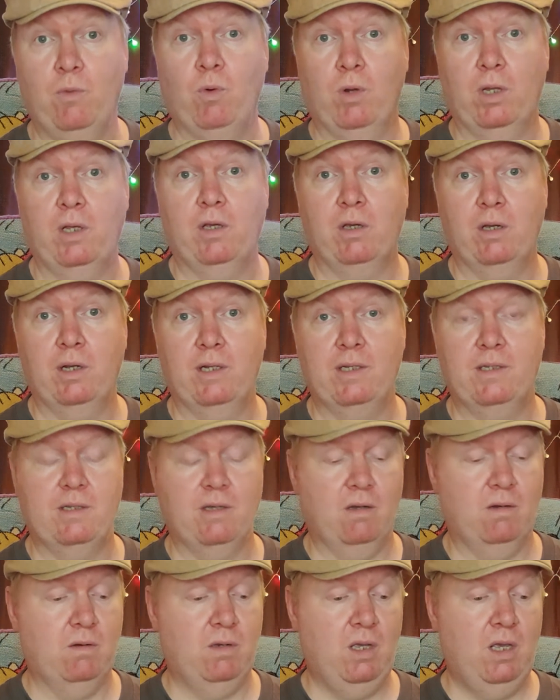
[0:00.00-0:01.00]
really good.
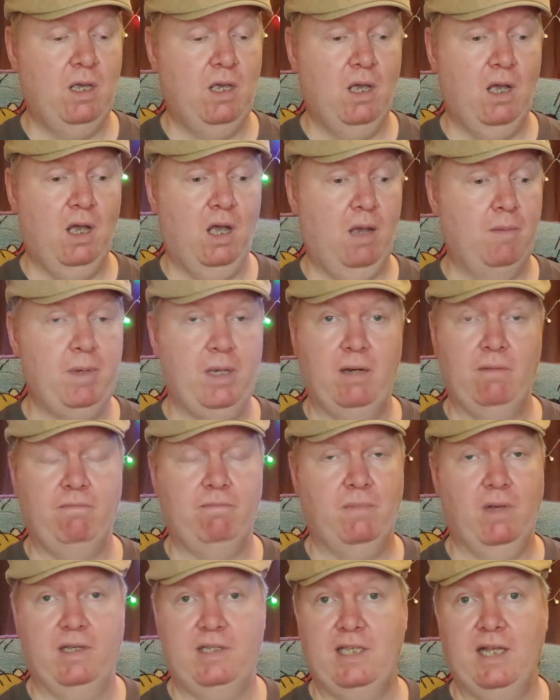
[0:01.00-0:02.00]
So, I
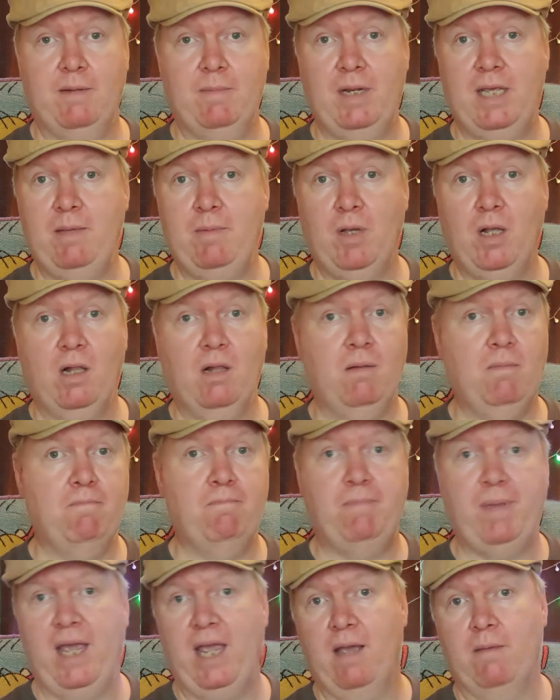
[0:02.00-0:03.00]
mean, I sent them an email.
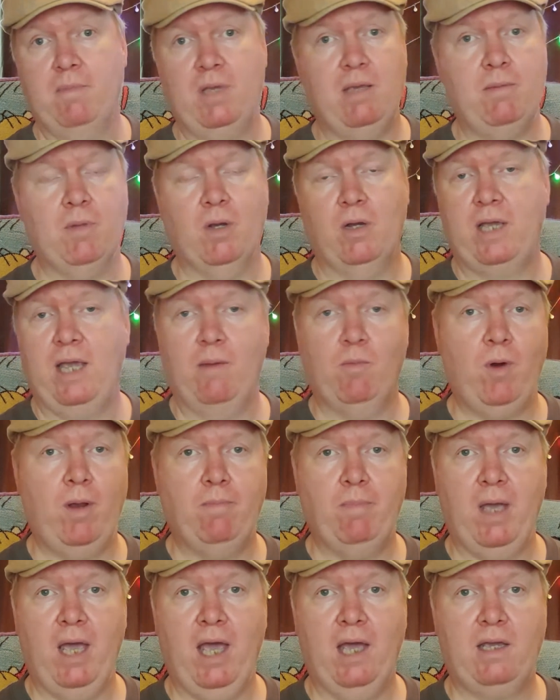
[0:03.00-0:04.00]
Bam, email came
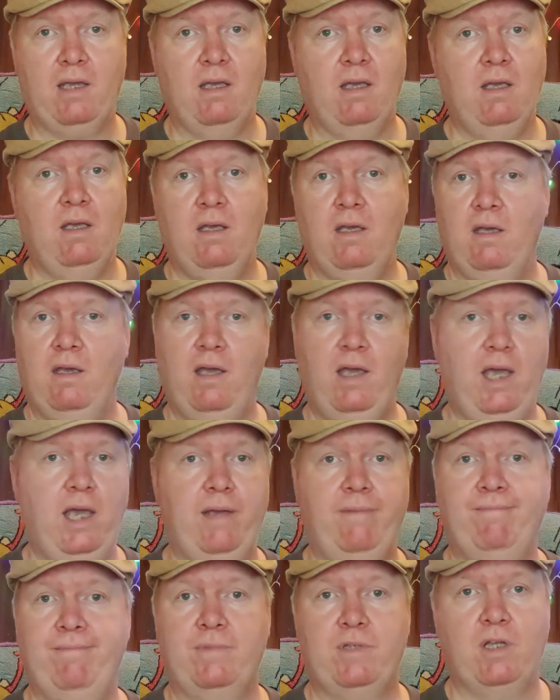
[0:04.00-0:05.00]
right back.
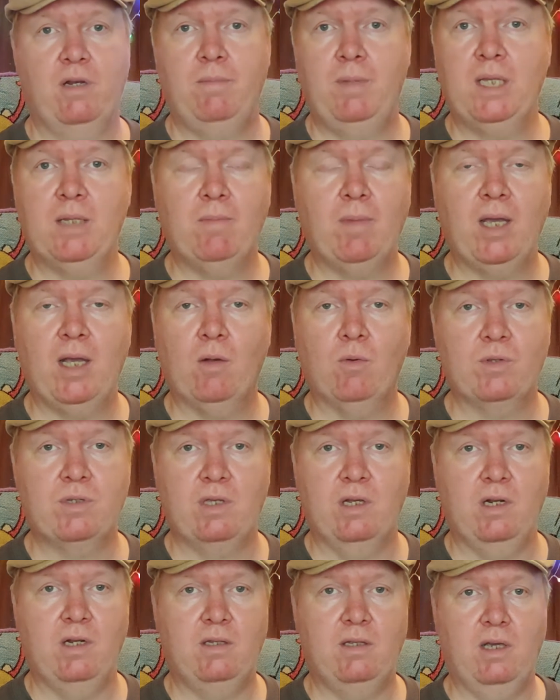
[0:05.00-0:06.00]
Hey, it's going to be in the mail. We'll
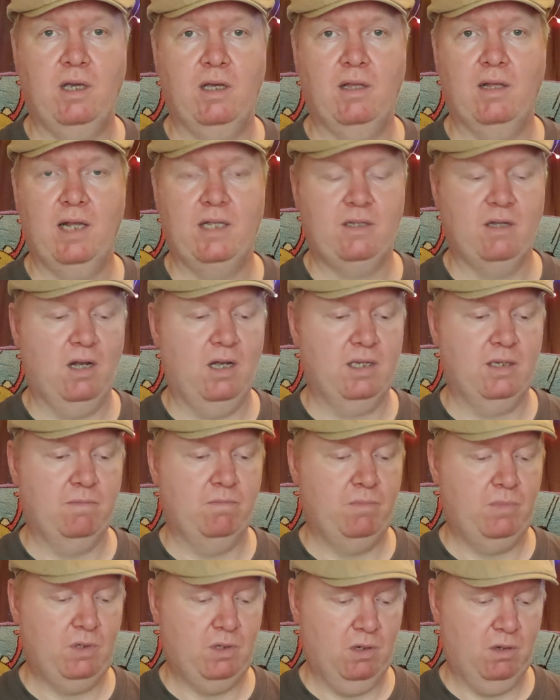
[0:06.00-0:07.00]
send it to you. That's awesome.
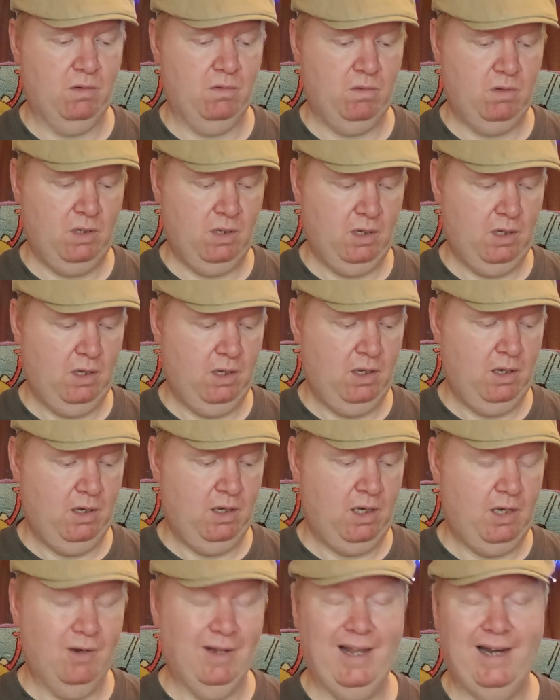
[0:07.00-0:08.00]
So,
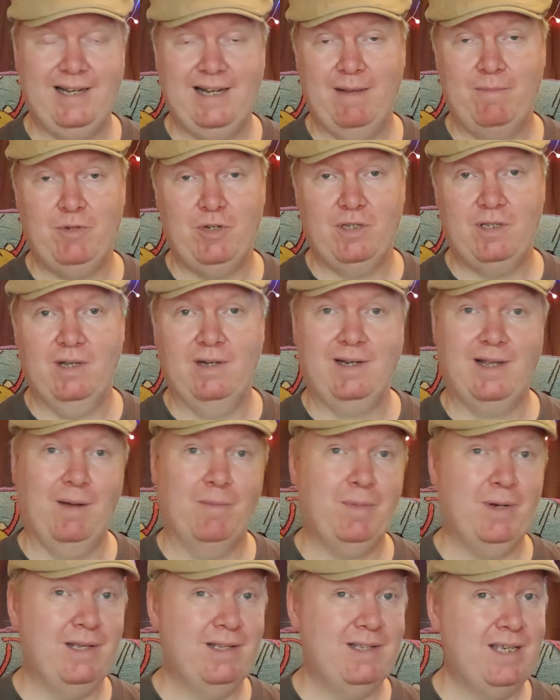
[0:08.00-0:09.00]
you know, a lot of times you send
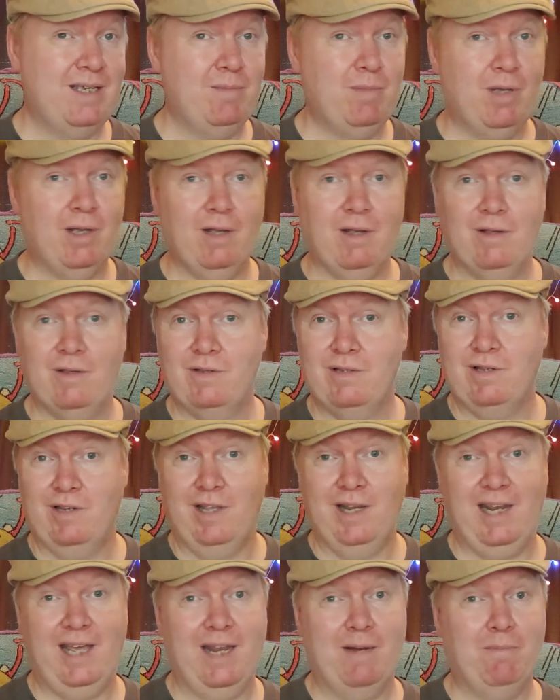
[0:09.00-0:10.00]
companies emails. You're
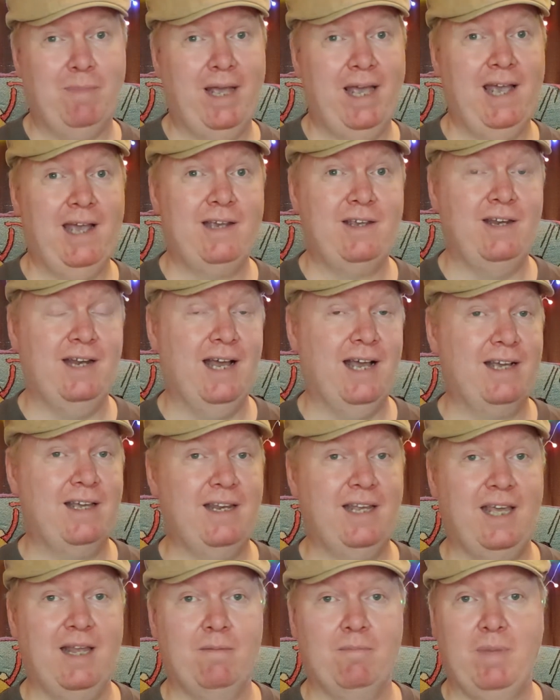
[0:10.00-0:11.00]
going to get them back. You're not
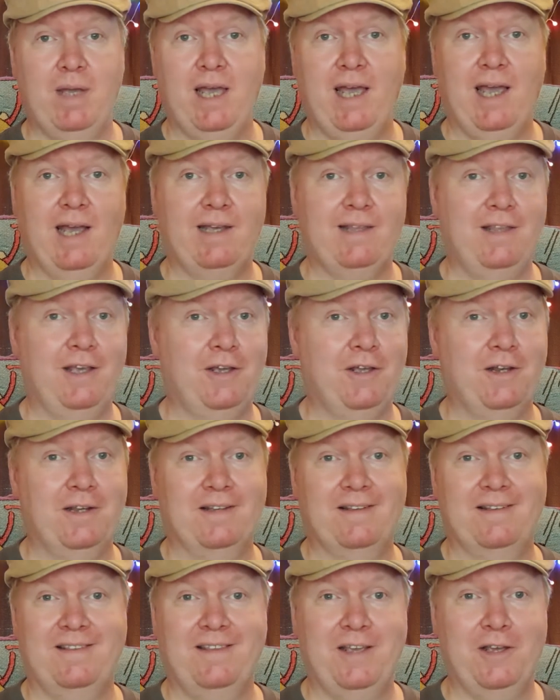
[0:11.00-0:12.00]
going to get them back. They're
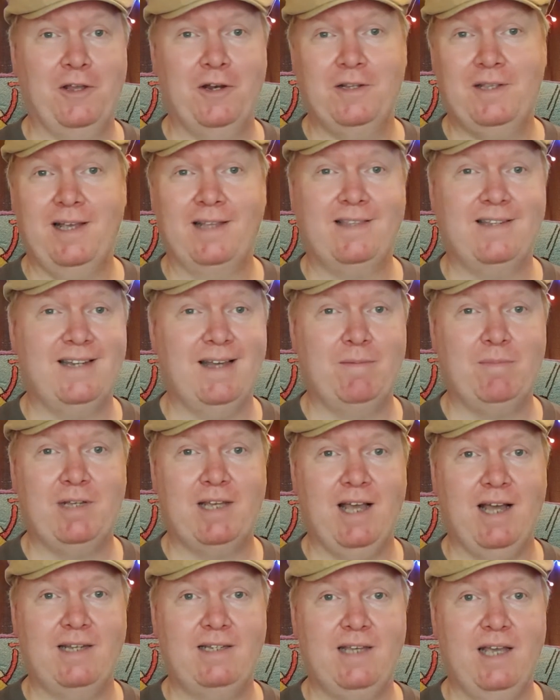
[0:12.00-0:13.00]
gonna they're going to take the time to
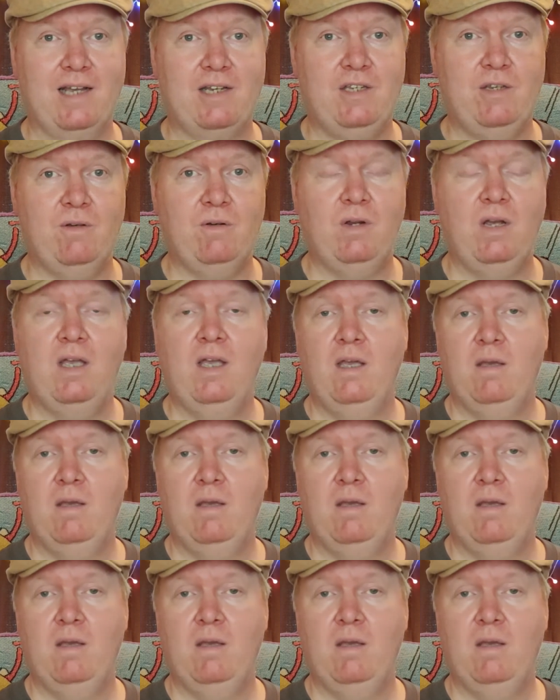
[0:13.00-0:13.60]
contact you.